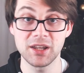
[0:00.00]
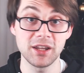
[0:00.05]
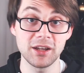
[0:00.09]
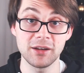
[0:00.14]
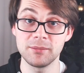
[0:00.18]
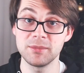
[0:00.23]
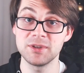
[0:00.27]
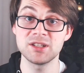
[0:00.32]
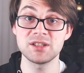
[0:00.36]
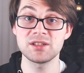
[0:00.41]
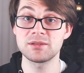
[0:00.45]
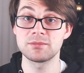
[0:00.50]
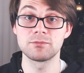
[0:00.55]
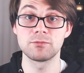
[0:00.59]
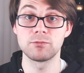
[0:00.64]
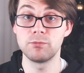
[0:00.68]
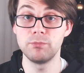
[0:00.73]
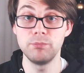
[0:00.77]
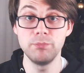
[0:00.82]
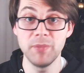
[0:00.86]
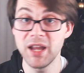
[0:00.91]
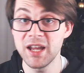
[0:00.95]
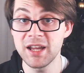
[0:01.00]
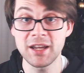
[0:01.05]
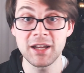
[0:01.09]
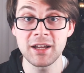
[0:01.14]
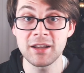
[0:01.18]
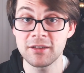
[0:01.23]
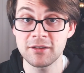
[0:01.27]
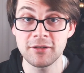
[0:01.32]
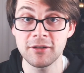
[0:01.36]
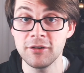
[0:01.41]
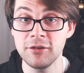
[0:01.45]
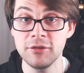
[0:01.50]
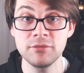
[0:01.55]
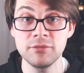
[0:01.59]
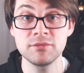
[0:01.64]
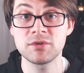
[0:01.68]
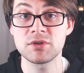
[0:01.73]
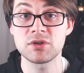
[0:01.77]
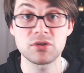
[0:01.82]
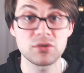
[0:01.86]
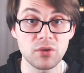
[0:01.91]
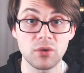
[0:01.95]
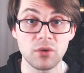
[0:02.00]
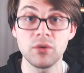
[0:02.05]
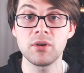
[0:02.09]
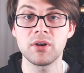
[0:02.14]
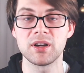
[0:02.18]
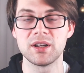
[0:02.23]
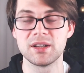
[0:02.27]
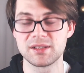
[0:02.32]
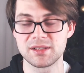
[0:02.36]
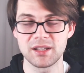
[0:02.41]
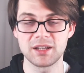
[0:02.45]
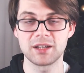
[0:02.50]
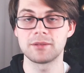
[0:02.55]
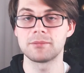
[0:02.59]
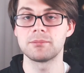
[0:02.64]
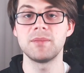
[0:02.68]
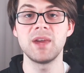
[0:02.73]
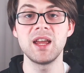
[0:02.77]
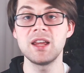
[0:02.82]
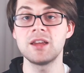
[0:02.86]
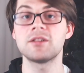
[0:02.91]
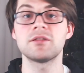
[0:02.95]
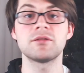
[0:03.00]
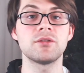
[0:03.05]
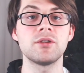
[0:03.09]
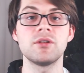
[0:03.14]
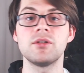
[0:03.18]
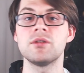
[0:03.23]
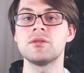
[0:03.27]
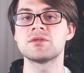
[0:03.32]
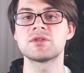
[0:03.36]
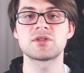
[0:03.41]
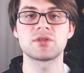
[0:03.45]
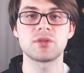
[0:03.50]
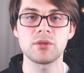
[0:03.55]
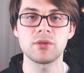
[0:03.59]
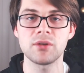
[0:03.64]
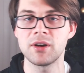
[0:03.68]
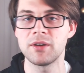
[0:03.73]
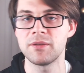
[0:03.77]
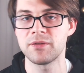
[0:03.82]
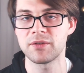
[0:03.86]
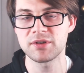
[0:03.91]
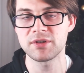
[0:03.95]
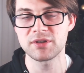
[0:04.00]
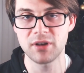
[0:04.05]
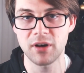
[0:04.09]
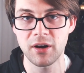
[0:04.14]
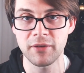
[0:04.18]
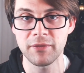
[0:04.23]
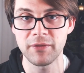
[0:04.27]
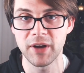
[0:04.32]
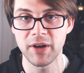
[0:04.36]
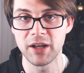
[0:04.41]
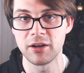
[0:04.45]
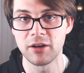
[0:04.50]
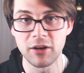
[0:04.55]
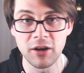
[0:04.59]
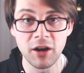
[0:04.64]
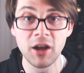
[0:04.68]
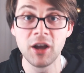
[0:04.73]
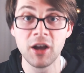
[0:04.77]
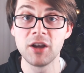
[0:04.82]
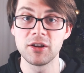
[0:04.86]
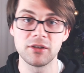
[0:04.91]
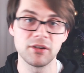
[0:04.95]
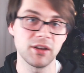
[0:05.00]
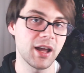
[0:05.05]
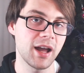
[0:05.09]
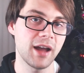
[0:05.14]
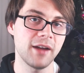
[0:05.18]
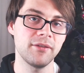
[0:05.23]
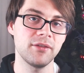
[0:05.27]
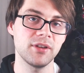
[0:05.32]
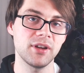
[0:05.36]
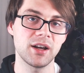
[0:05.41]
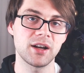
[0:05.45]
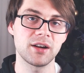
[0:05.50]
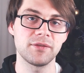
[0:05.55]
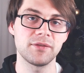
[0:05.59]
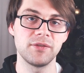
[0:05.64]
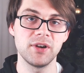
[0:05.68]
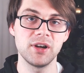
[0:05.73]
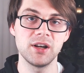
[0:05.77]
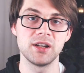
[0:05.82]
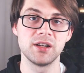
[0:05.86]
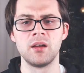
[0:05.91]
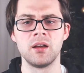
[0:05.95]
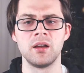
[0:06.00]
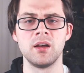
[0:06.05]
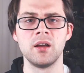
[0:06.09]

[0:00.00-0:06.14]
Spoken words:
I mean just making their own stories. Like, make your own story for Starfinder. You'll have a lot of fun.